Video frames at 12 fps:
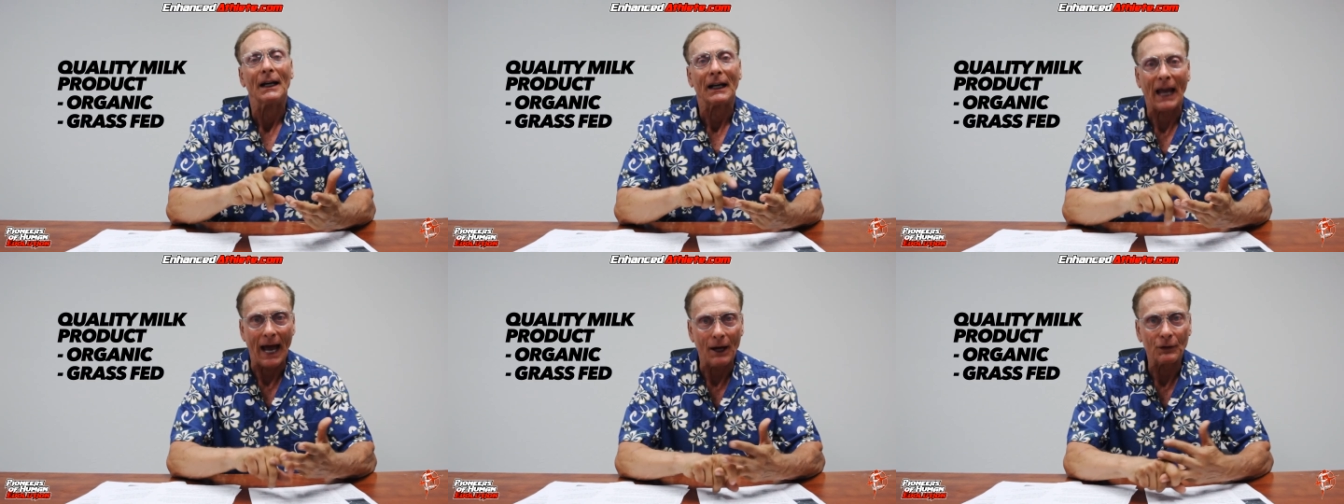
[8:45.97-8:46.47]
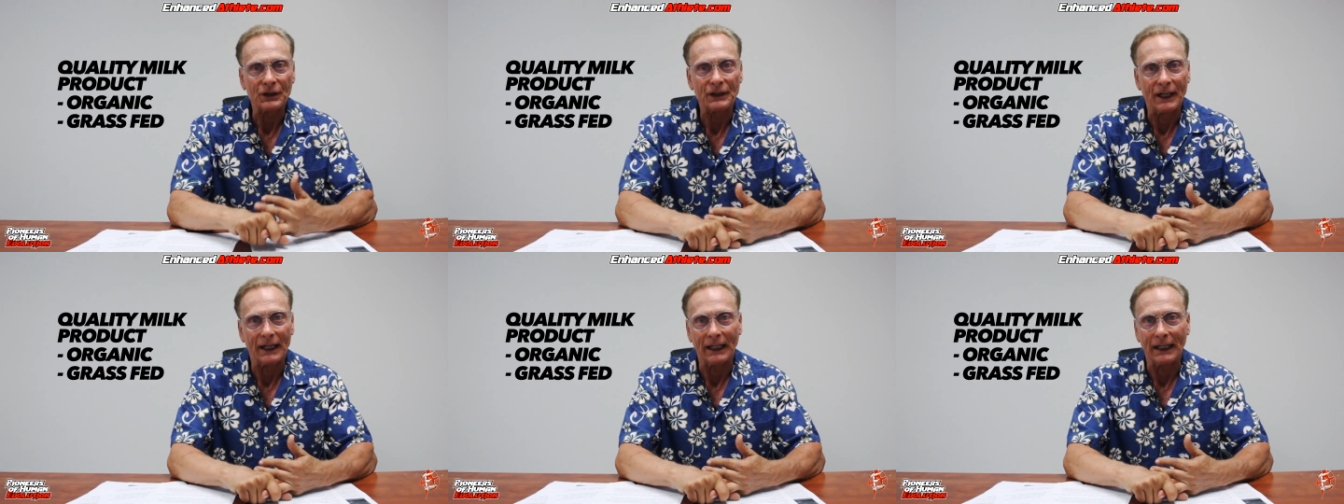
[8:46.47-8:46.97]
Cows
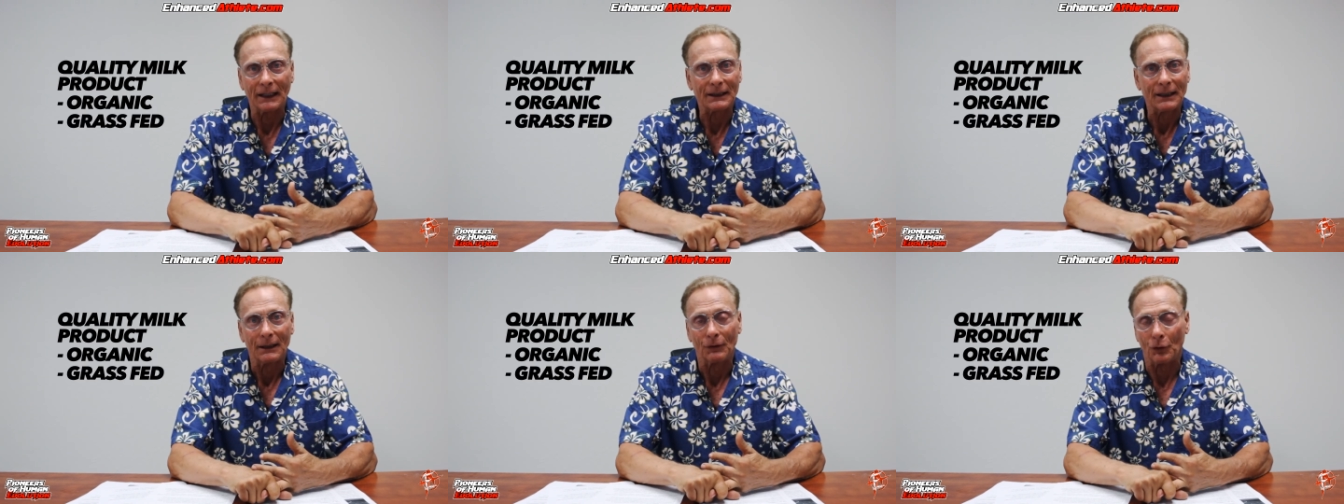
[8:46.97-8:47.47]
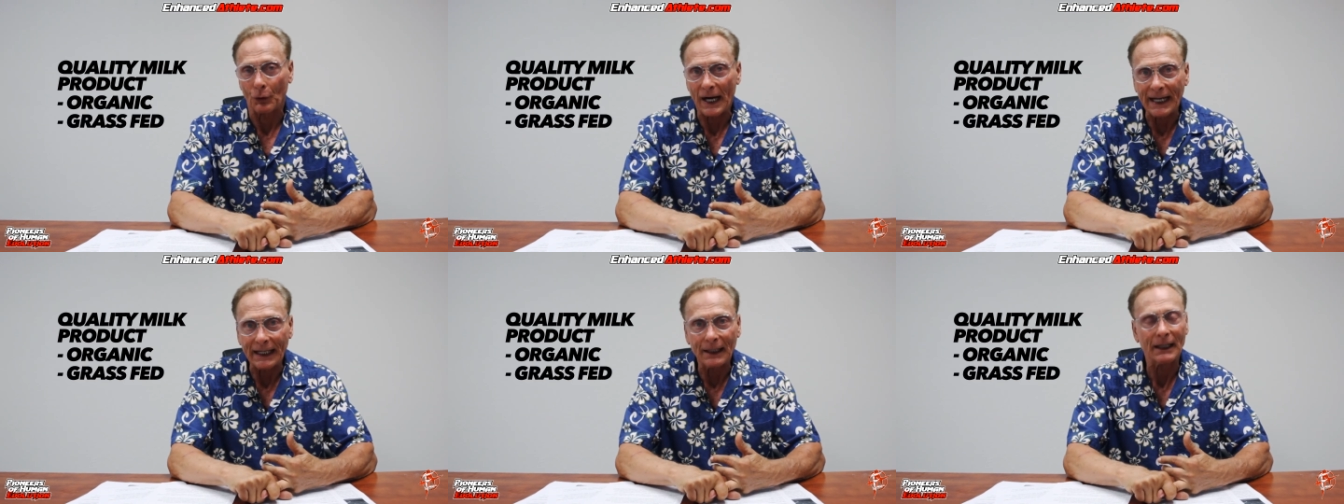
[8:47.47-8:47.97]
that eat
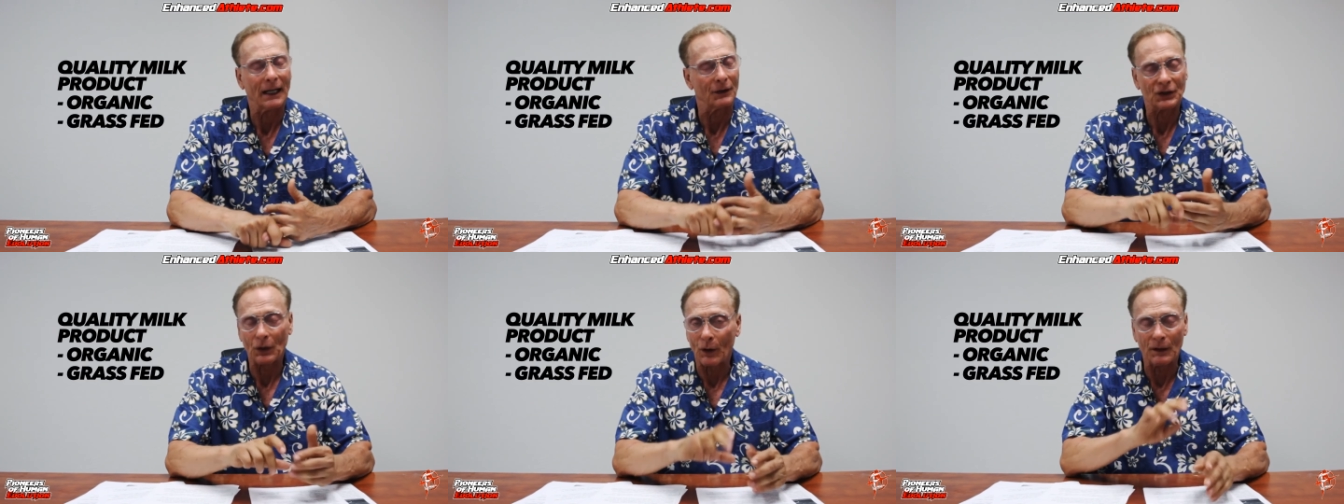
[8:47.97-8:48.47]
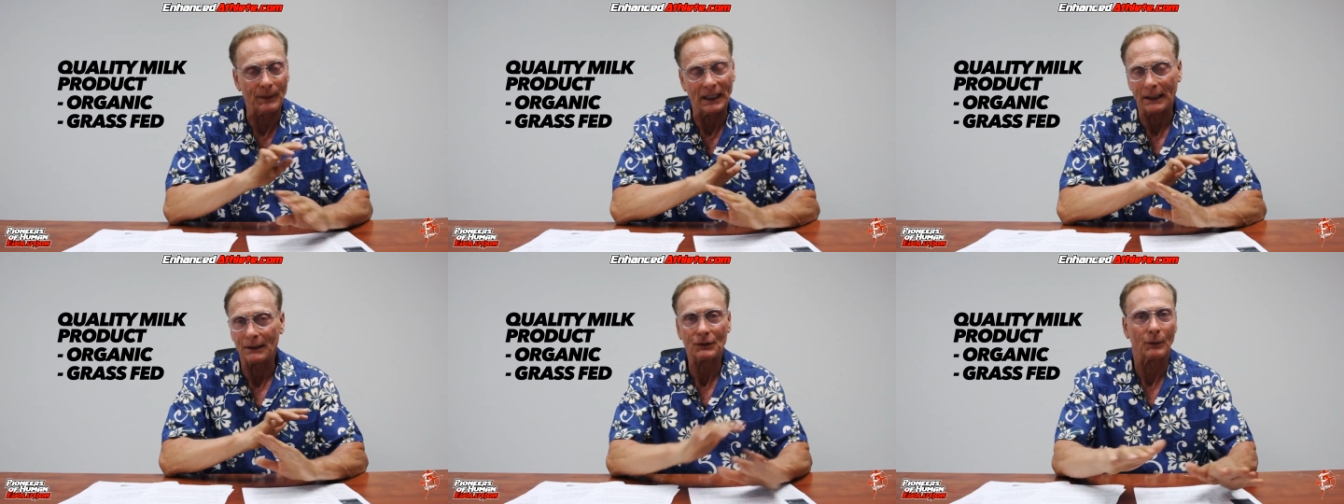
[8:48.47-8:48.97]
grain and
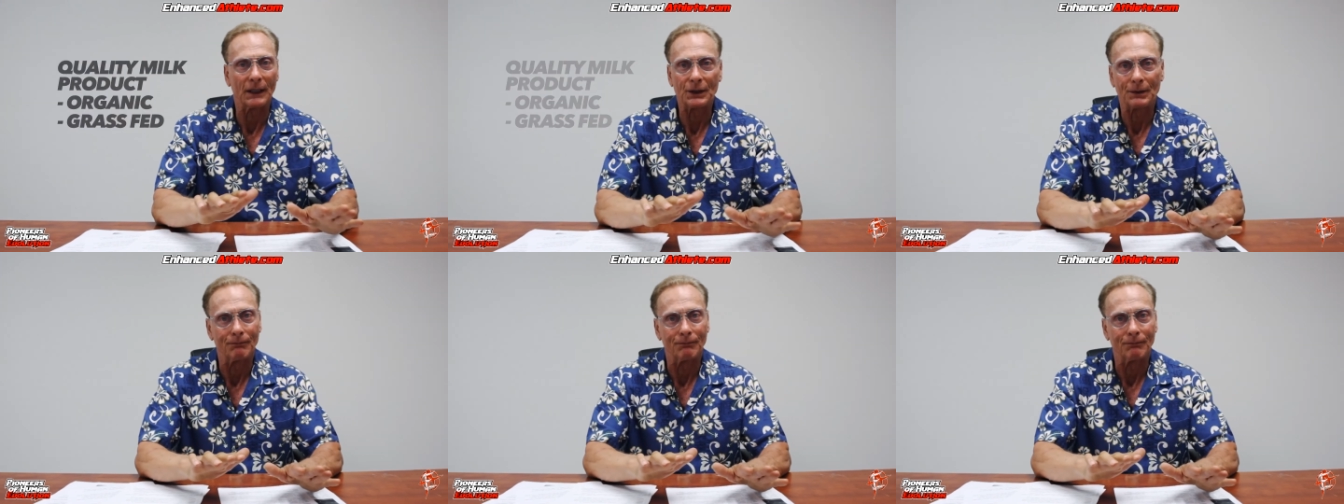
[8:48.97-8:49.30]
soybeans, which